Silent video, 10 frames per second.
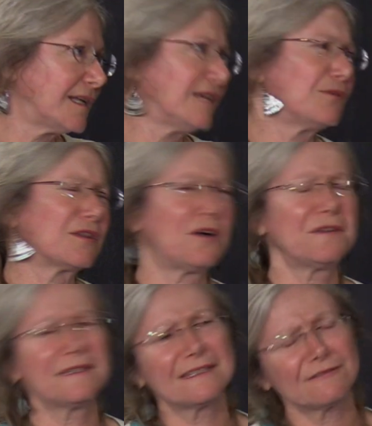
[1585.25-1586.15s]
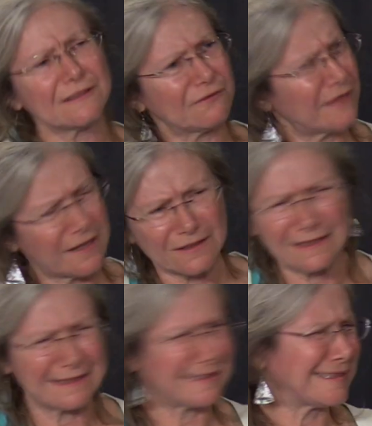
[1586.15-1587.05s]
with all these different
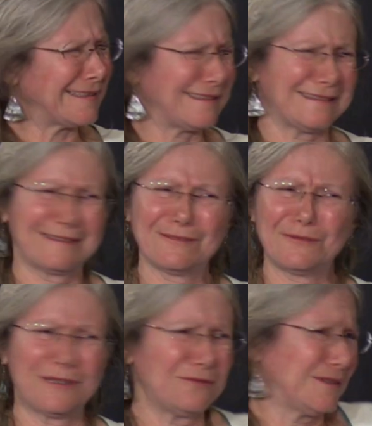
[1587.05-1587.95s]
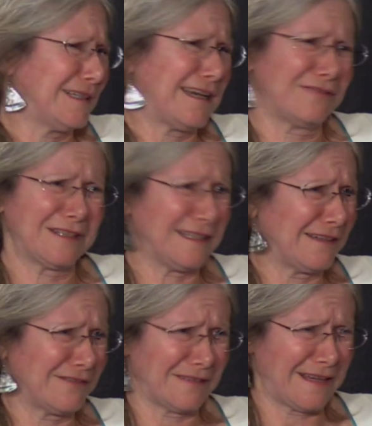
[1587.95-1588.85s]
variants, and we don't really have any
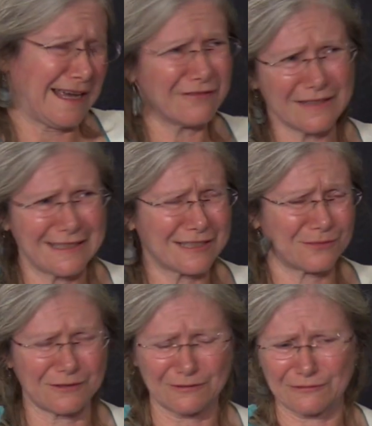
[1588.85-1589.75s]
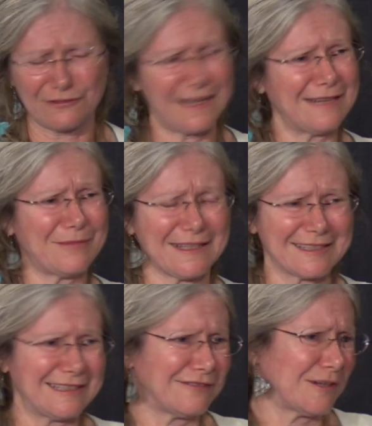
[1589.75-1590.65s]
evidence. We're flying by the
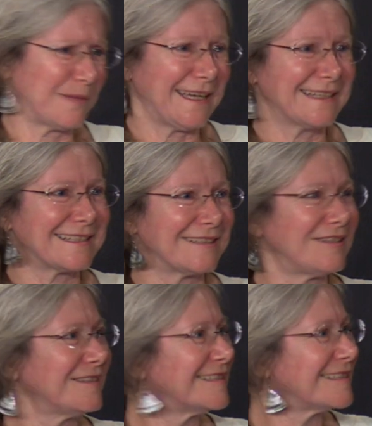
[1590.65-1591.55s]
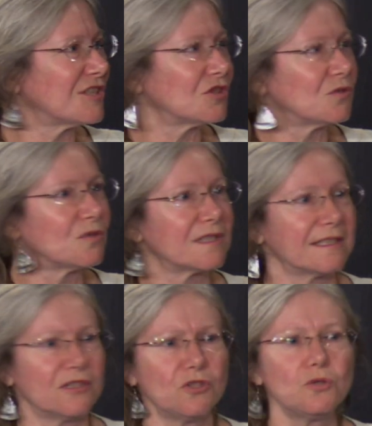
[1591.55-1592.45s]
seat of our pants on all these issues, and
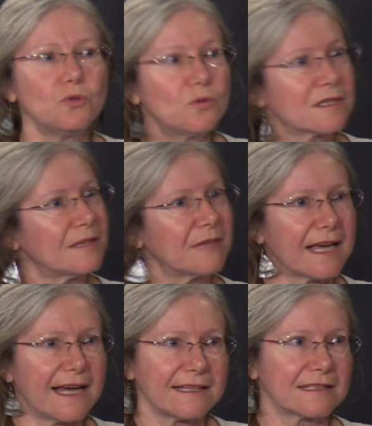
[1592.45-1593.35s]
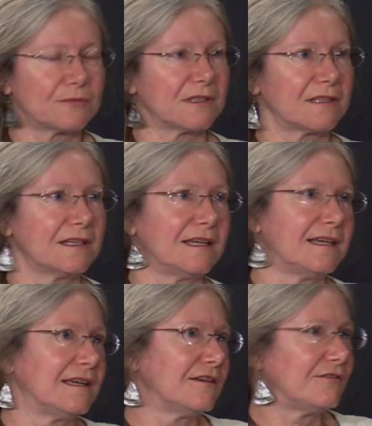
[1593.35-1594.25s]
the news coming at us with
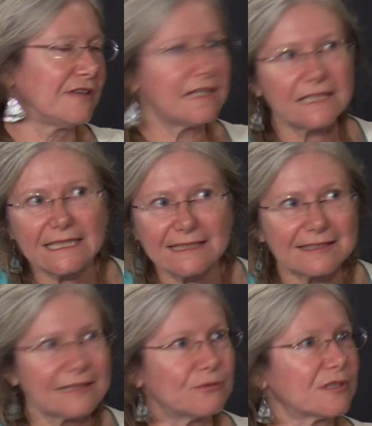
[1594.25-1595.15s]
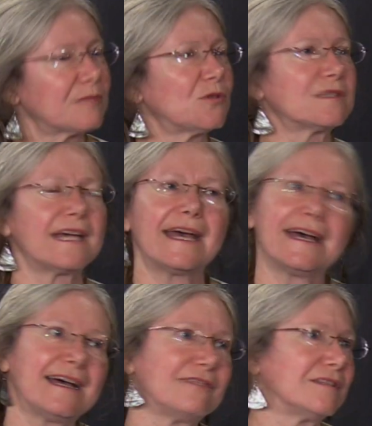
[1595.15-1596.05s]
feelings that we're supposed to
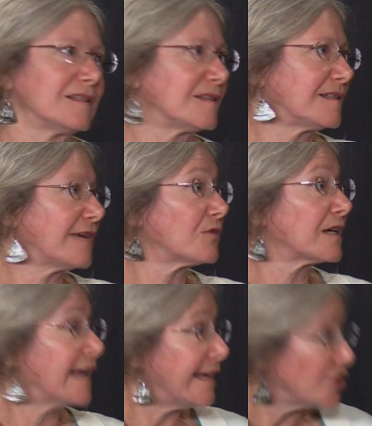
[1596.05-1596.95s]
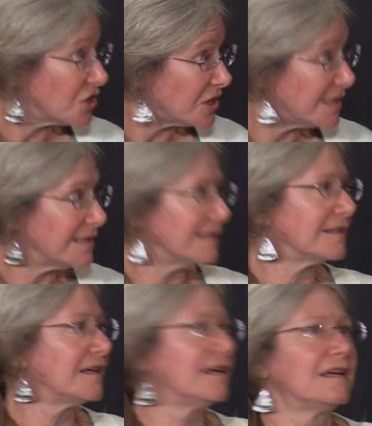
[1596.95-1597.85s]
have, and segregation and
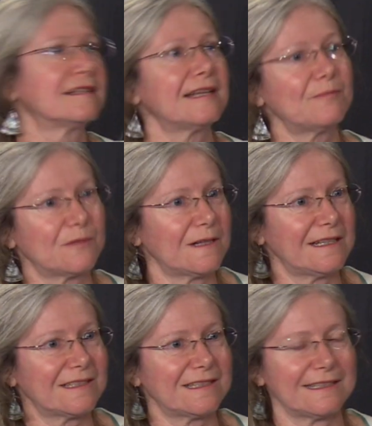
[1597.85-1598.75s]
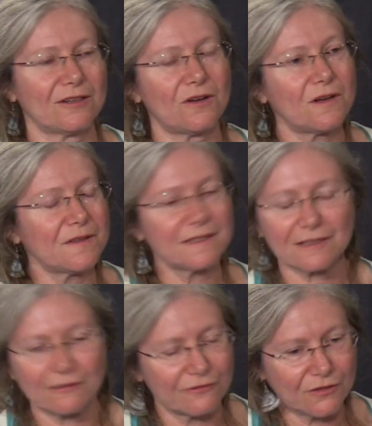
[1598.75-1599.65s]
separation and all this
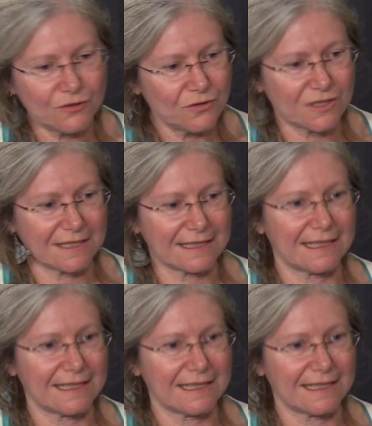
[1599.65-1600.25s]
confusion.